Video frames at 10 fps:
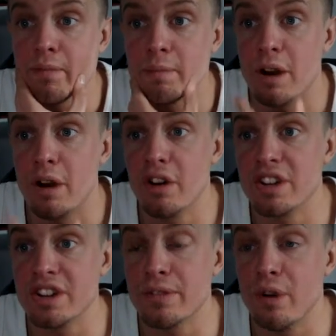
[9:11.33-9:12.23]
Matt
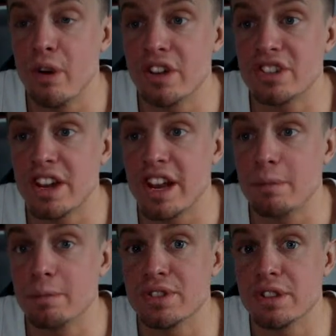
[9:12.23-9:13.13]
Hardy, Jeff Hardy, Shane
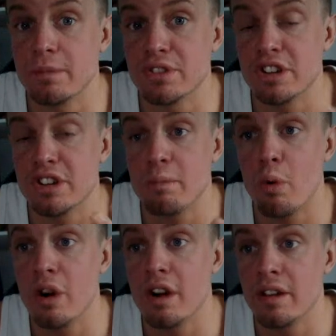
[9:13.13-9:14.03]
Helms, Shannon
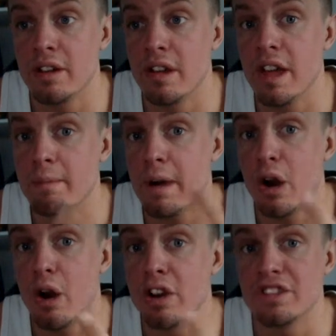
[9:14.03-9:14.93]
Moore.
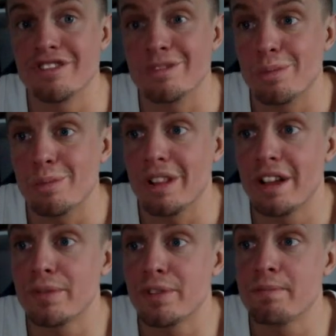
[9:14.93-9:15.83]
Matt Hardy is the only one
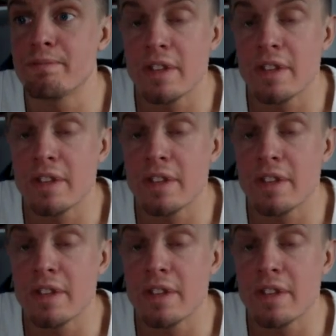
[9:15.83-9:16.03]
left.